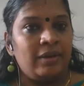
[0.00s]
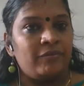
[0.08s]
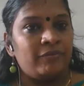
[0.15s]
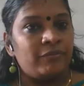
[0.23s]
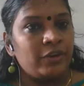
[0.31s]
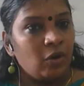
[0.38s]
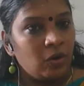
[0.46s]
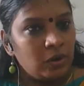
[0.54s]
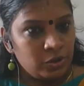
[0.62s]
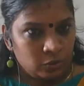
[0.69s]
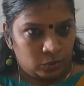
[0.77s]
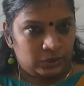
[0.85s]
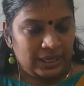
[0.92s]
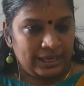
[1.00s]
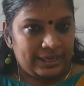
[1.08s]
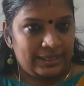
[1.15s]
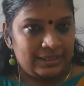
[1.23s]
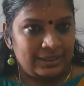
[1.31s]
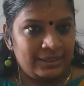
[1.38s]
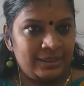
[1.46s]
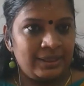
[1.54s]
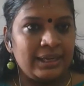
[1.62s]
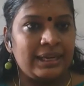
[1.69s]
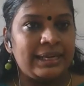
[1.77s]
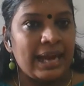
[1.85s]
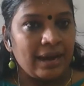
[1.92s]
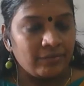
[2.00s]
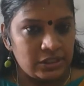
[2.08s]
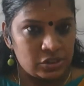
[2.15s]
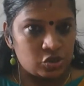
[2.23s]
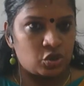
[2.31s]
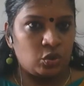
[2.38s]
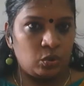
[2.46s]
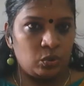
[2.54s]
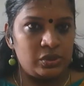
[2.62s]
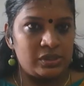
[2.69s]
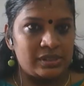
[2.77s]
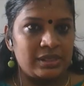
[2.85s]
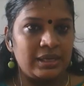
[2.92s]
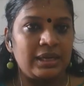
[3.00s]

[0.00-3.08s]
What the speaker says: We all know that in our schools,